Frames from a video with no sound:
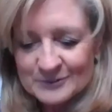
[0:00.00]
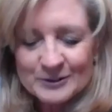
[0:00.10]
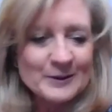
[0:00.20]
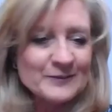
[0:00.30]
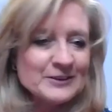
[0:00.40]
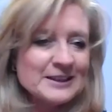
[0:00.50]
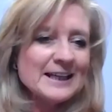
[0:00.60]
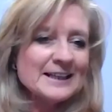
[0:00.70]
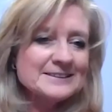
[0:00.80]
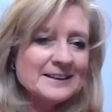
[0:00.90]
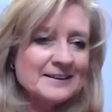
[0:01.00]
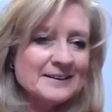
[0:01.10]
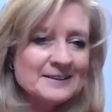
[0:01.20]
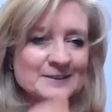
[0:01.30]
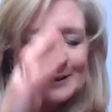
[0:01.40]
throw everything at it,
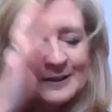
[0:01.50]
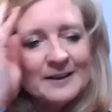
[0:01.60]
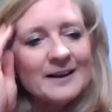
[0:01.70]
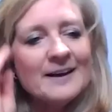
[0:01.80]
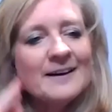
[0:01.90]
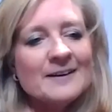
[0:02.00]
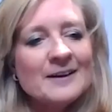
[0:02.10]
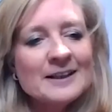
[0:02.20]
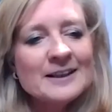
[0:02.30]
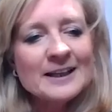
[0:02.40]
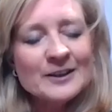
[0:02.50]
and a